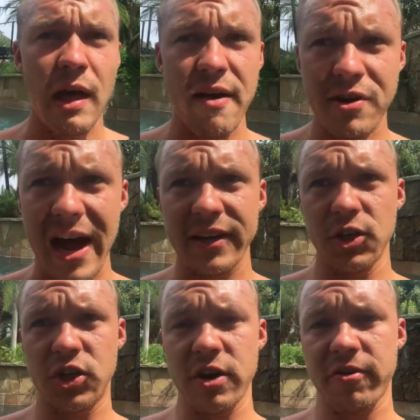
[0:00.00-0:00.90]
I've got
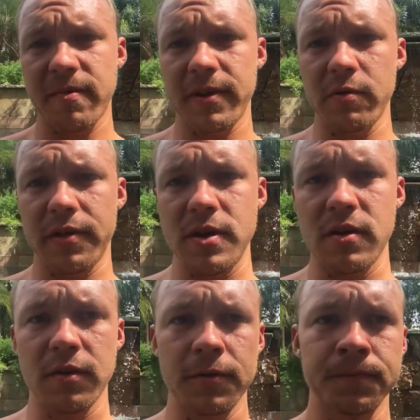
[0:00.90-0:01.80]
to share something with
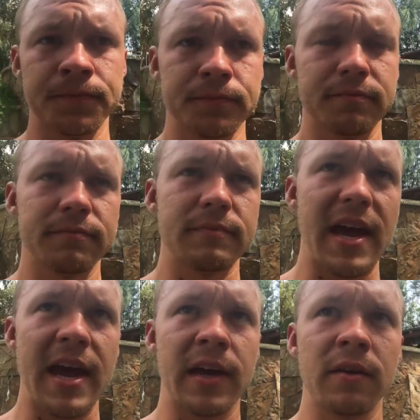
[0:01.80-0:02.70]
you.
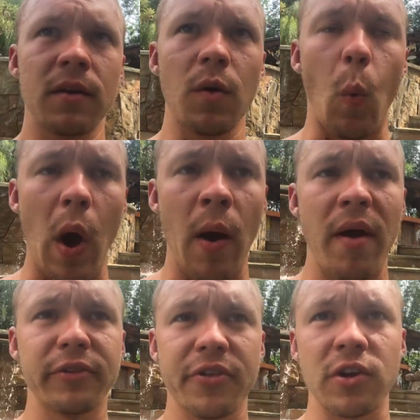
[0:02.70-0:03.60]
And wow,
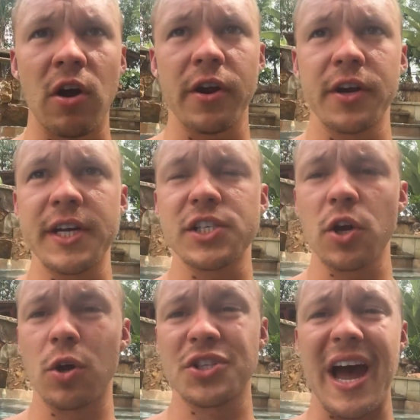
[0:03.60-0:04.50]
I've listened to all your needs
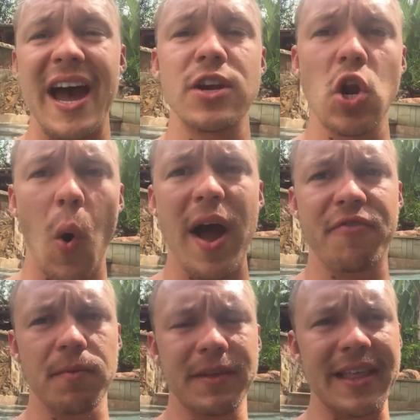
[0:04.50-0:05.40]
and goals. I know I
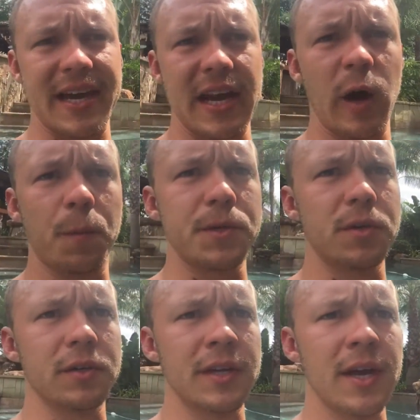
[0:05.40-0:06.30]
have something that can help
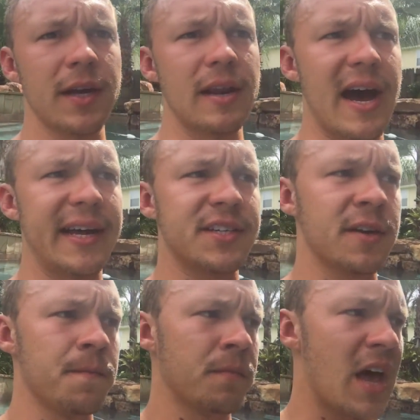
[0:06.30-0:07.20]
you. Not,
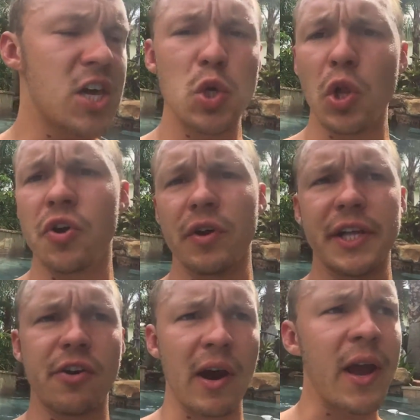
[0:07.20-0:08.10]
hey, you look
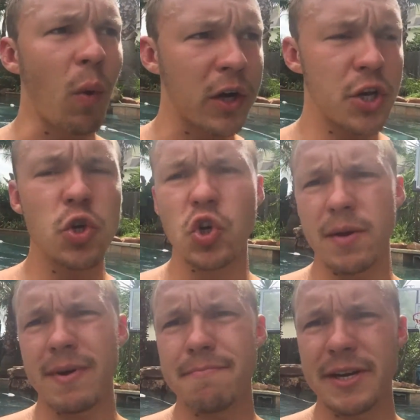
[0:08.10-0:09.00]
really great. Why don't you
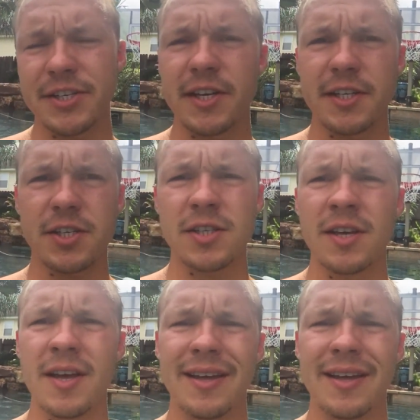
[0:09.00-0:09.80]
join my business?